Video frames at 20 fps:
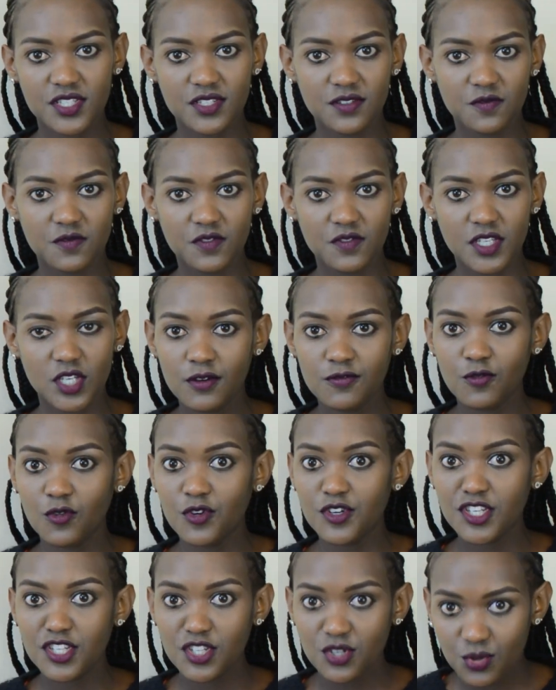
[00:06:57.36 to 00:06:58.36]
TV
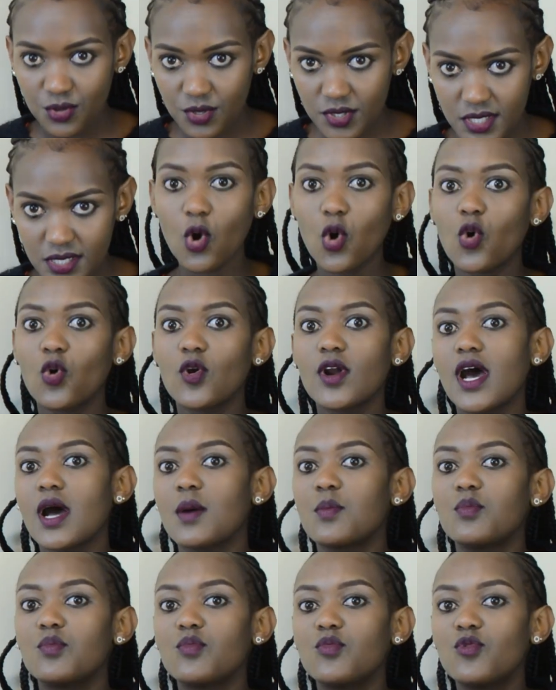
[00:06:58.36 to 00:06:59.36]
for news or
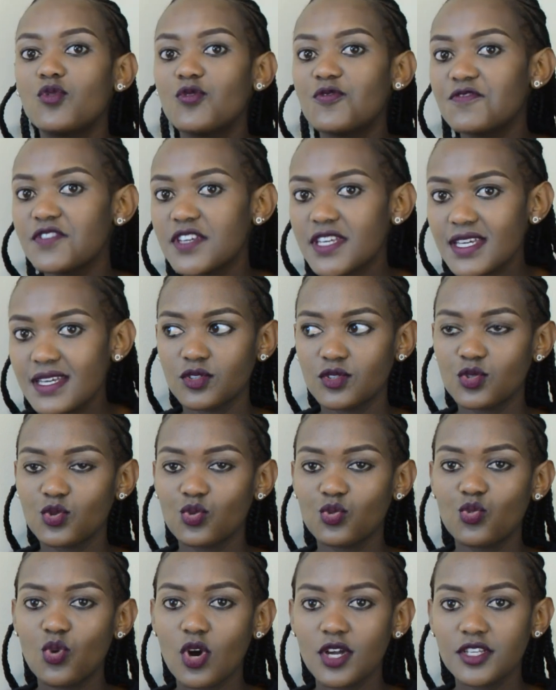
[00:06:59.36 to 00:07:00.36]
a movie.
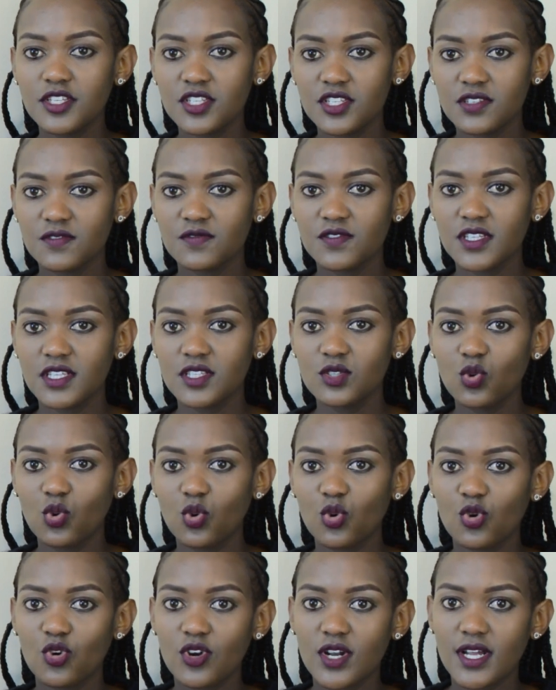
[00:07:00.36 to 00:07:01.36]
To watch TV is
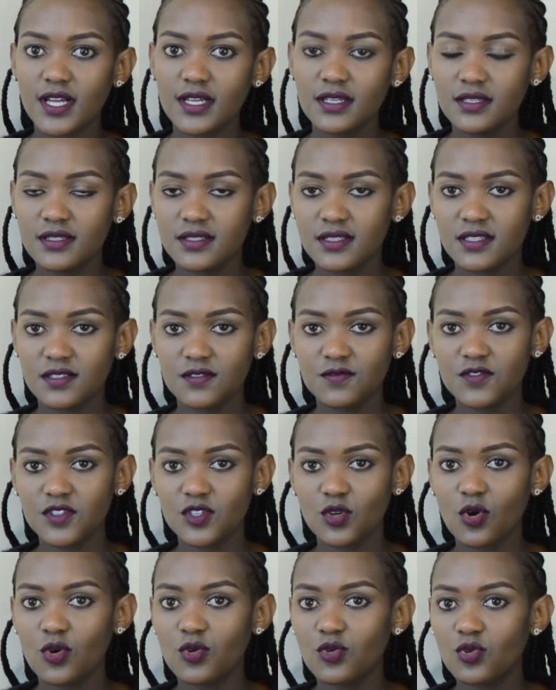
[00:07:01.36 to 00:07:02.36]
korora
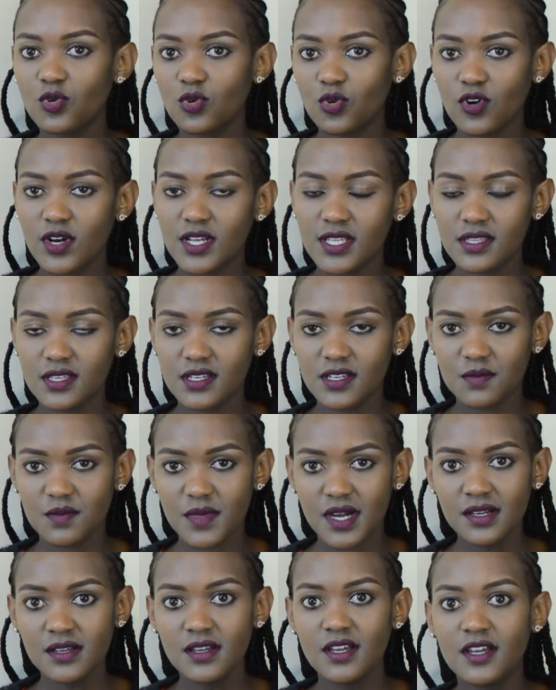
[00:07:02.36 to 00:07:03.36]
TV or korora
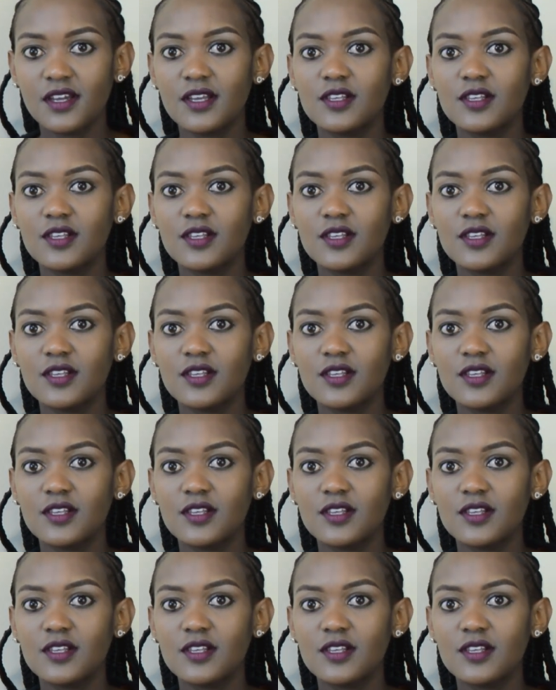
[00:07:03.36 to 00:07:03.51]
thenema.